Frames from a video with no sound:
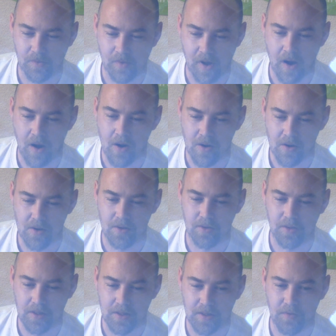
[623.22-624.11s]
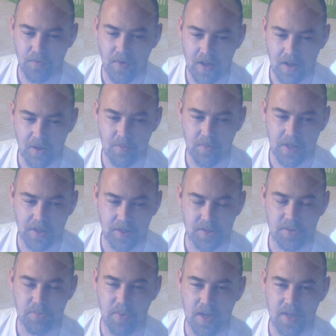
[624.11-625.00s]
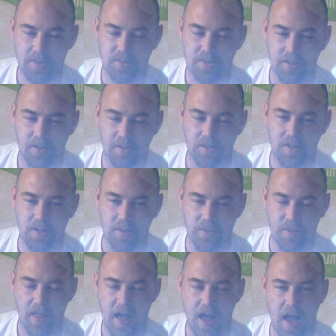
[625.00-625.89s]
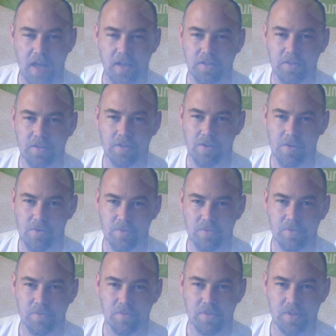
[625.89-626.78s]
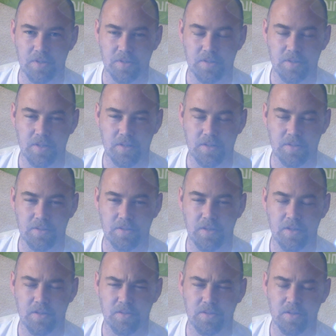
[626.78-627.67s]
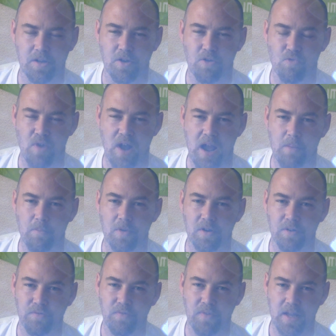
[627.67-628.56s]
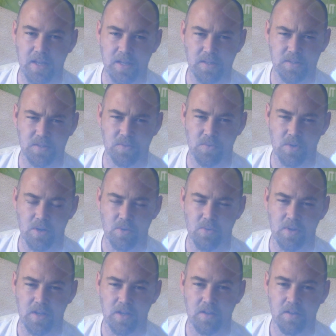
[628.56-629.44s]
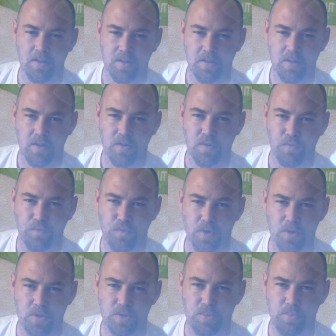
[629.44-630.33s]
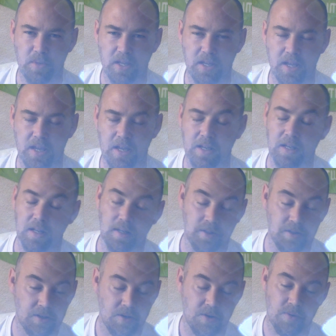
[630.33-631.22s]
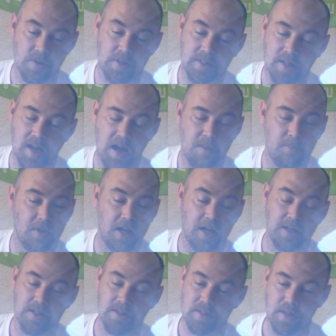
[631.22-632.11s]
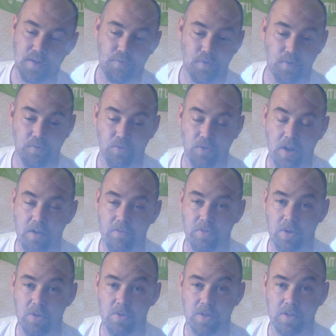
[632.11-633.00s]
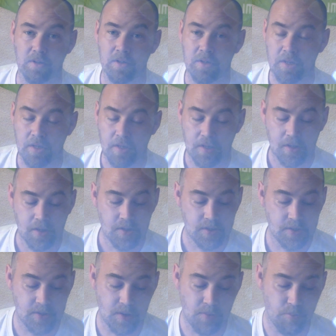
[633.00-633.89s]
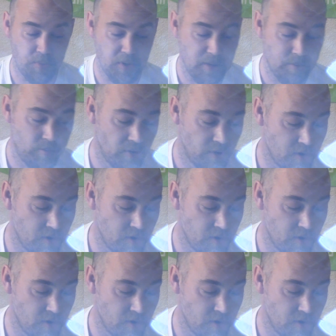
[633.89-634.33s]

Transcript: our early development is basically that, you know, is a grammar phase where we first begin. And, you know, the timeline is different for everyone. Some people